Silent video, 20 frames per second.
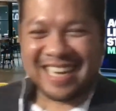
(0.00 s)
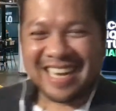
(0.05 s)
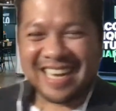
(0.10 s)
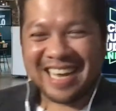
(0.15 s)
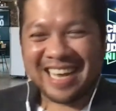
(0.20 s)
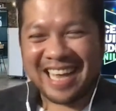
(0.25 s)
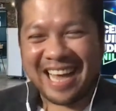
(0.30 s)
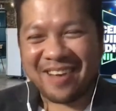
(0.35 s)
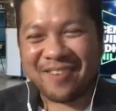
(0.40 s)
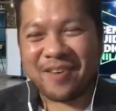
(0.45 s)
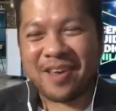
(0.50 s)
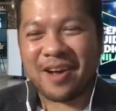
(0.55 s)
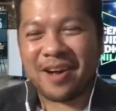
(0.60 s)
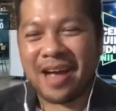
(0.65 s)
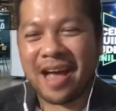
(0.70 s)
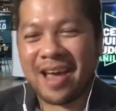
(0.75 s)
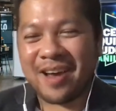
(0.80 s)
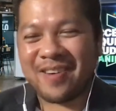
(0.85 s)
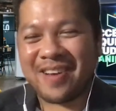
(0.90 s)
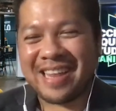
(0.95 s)

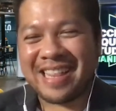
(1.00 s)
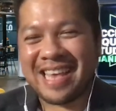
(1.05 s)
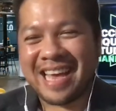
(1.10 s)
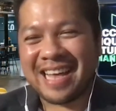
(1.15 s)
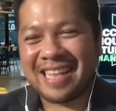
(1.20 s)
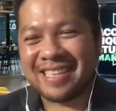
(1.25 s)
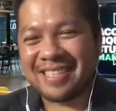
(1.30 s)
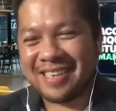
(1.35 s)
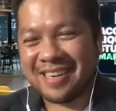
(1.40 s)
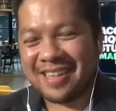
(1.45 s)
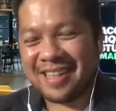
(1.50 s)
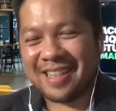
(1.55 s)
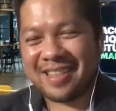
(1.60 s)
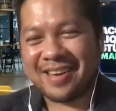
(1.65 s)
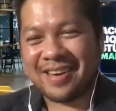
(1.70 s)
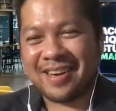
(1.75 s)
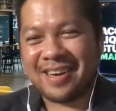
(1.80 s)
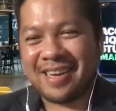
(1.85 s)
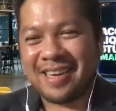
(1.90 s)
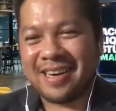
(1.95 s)
I already answered that
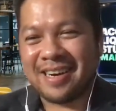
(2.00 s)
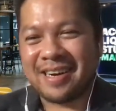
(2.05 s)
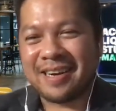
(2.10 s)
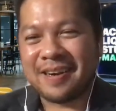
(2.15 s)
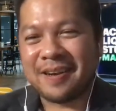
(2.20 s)
earlier.